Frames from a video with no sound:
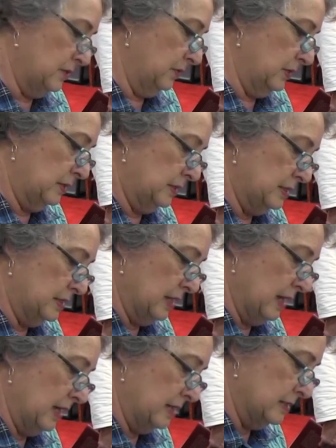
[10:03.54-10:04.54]
of it to
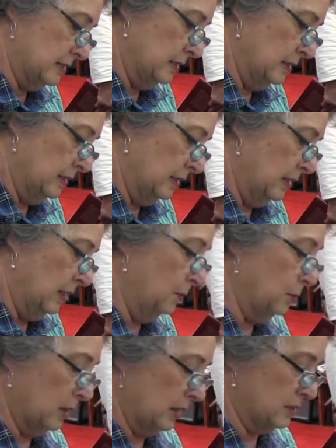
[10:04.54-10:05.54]
size,
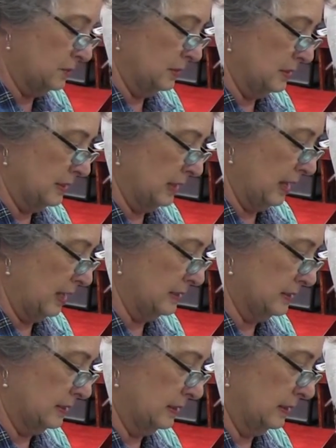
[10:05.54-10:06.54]
approximate size,